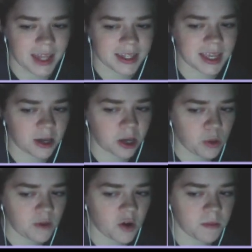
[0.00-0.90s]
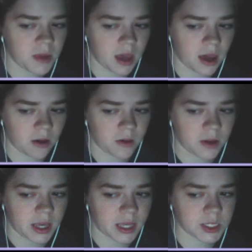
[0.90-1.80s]
The echo of her meow
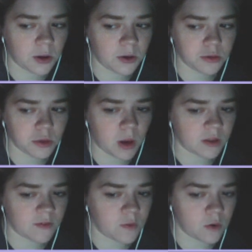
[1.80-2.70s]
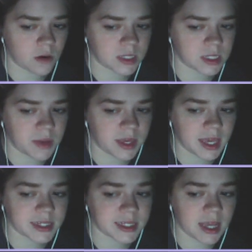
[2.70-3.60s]
is heard throughout the forest, making
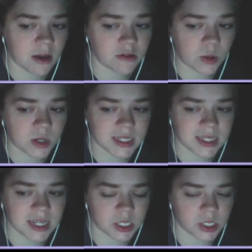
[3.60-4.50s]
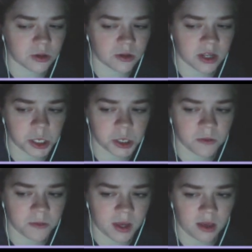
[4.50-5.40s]
it sound more sinister than it
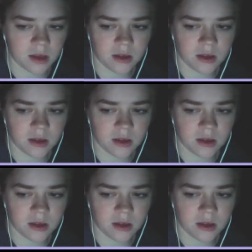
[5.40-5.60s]
should be.